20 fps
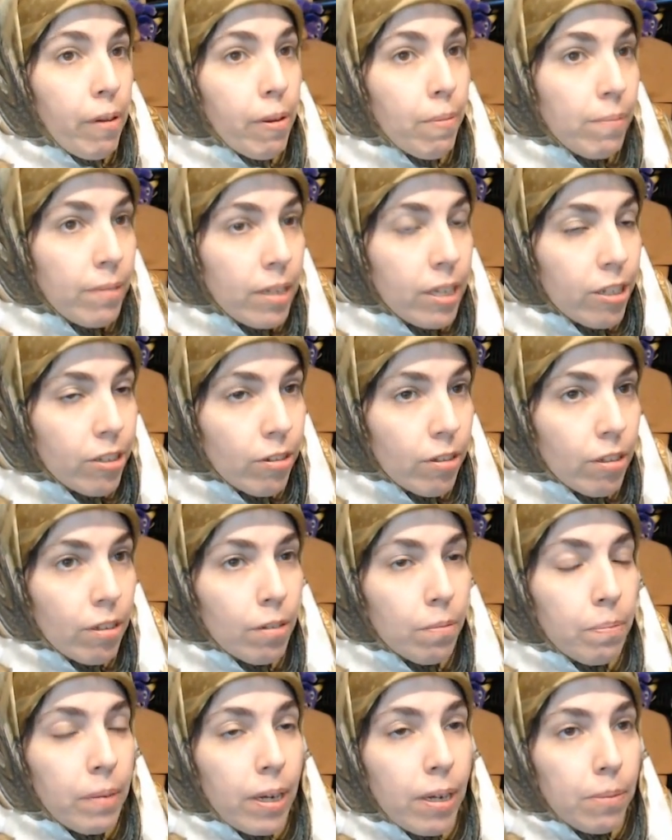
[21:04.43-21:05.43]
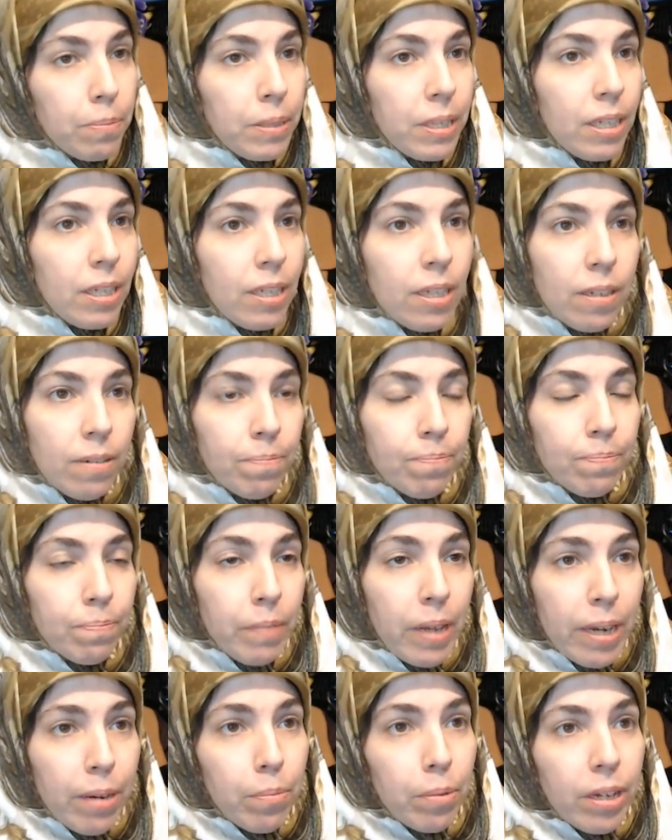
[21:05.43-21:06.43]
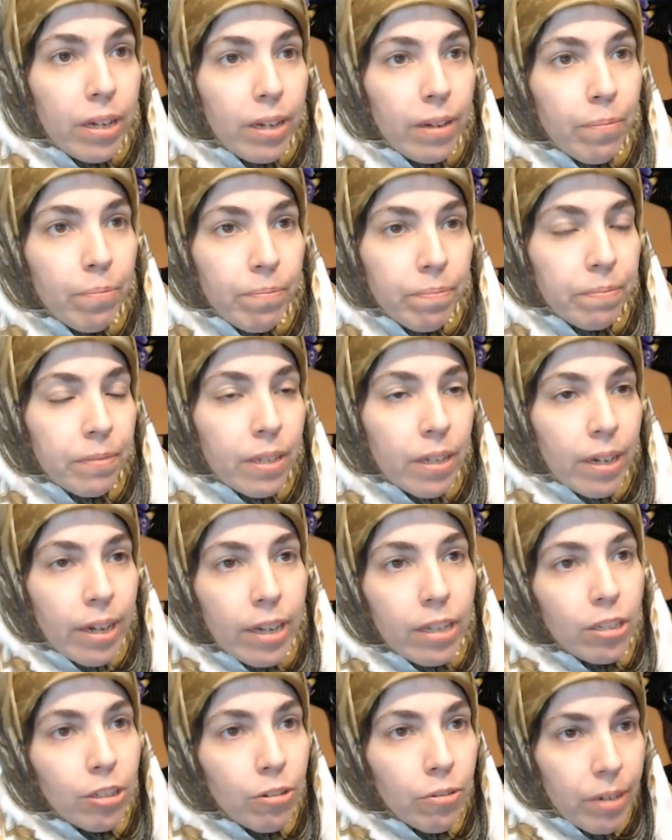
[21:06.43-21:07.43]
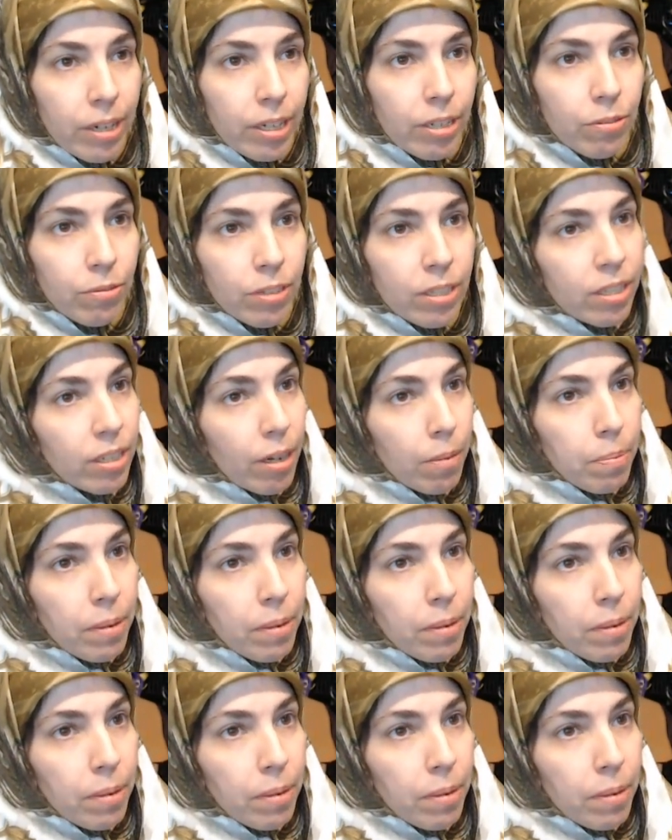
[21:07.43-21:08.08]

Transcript: Leader, maybe Kylo Ren would stop